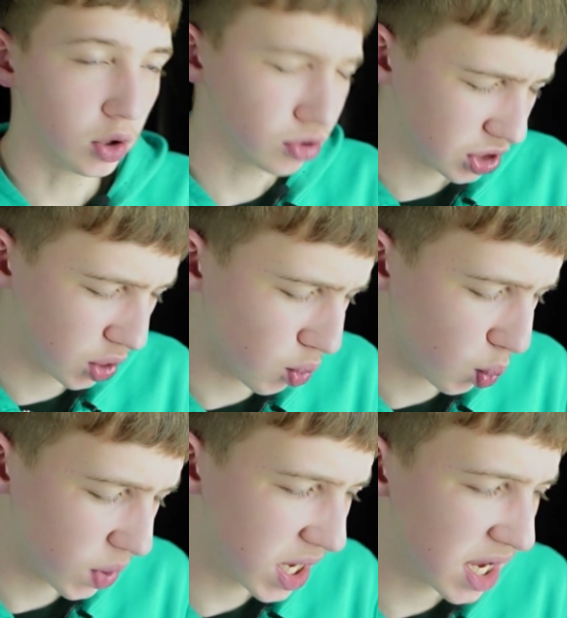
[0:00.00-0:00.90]
Also,
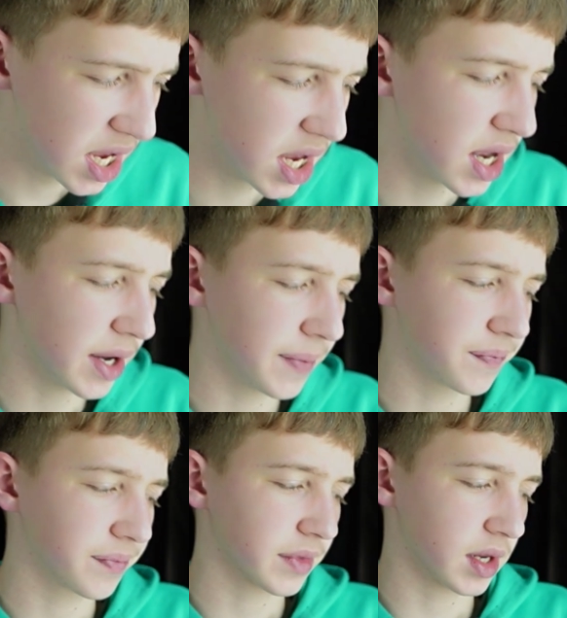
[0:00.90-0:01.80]
we
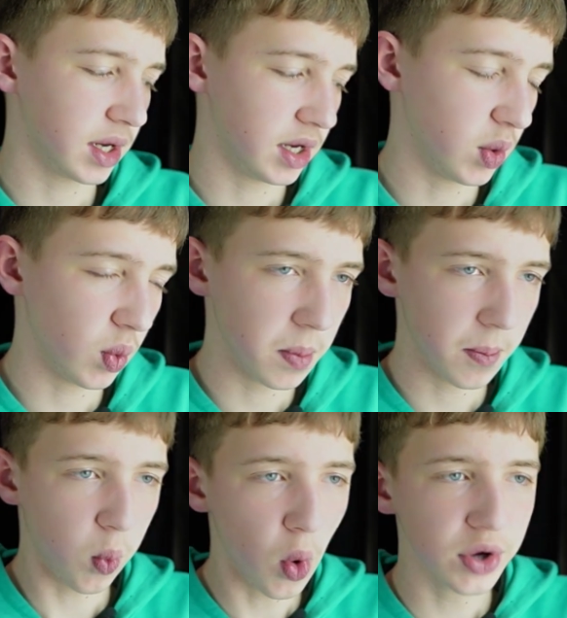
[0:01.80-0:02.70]

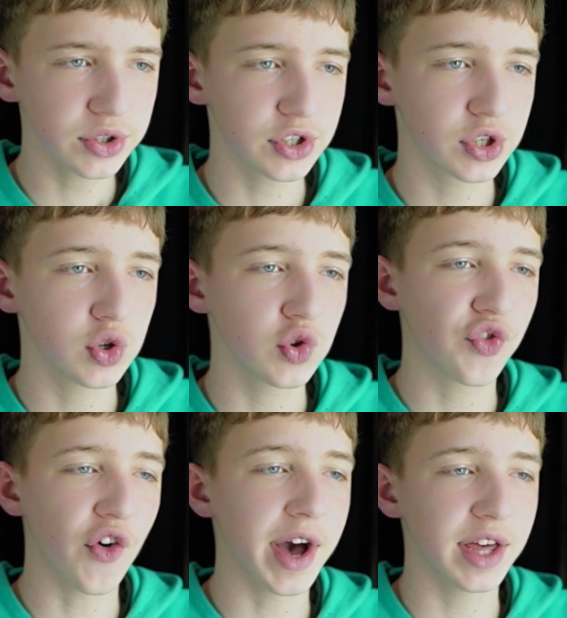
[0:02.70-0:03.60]
want
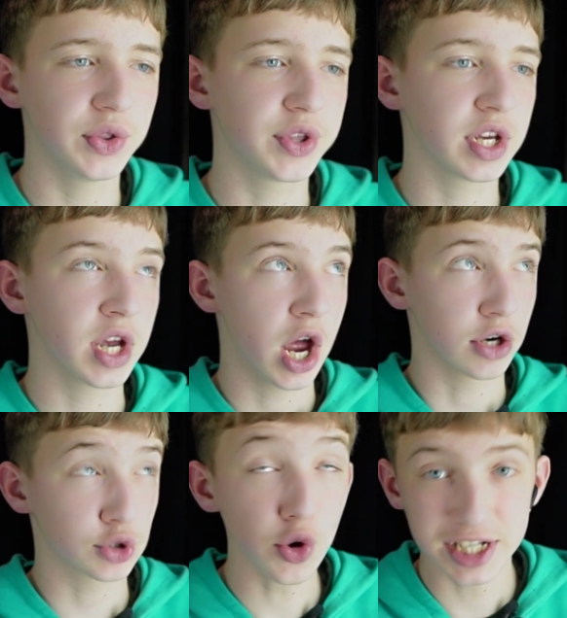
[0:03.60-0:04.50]
to find the
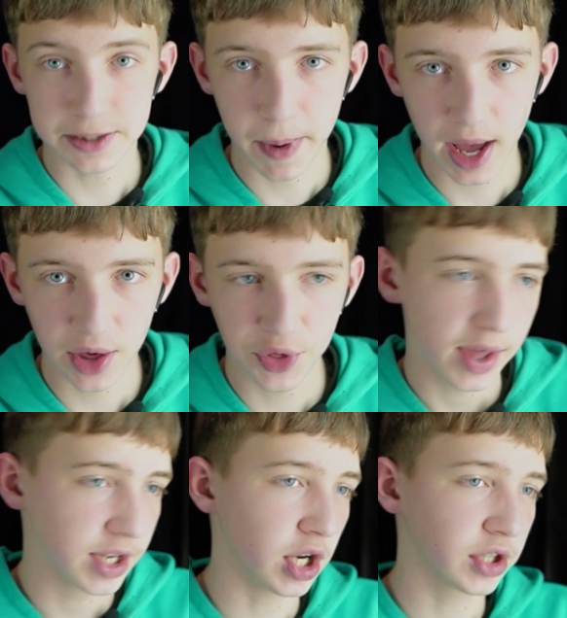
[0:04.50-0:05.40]
shortest path,
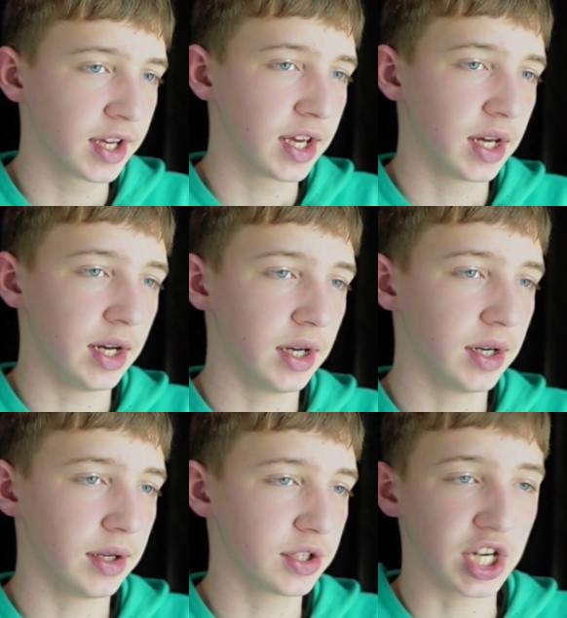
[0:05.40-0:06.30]
not
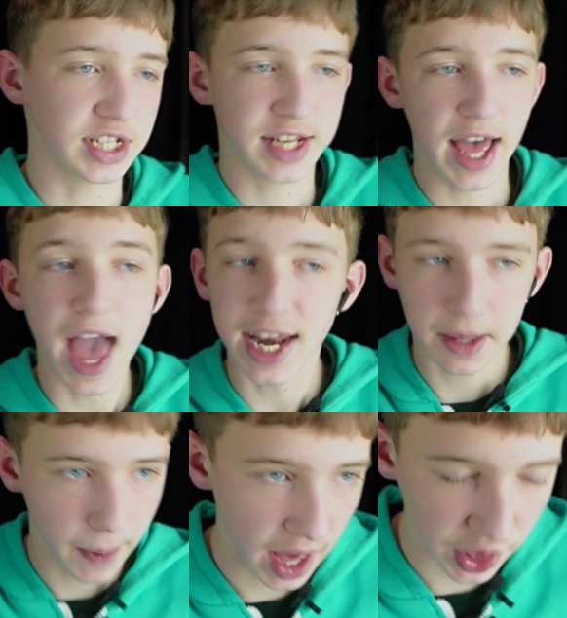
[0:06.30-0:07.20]
just
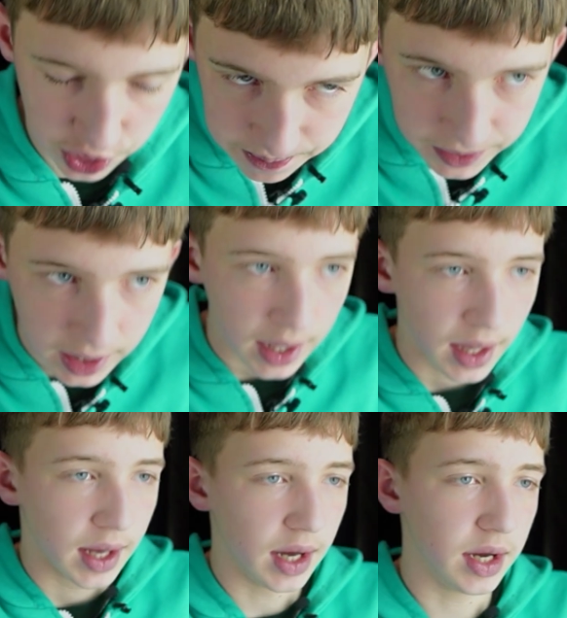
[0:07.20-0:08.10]
any path,
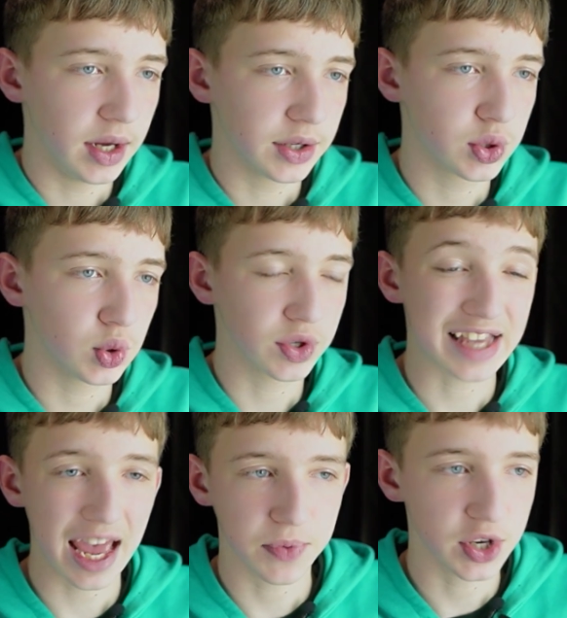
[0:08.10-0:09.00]
to
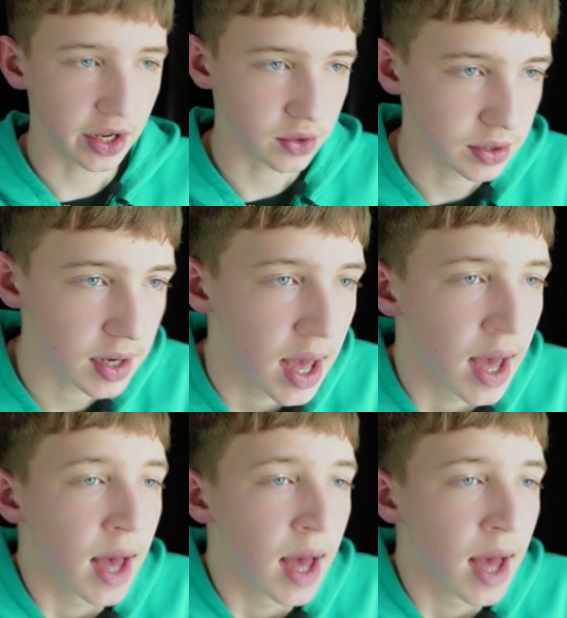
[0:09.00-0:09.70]
escape the dungeon.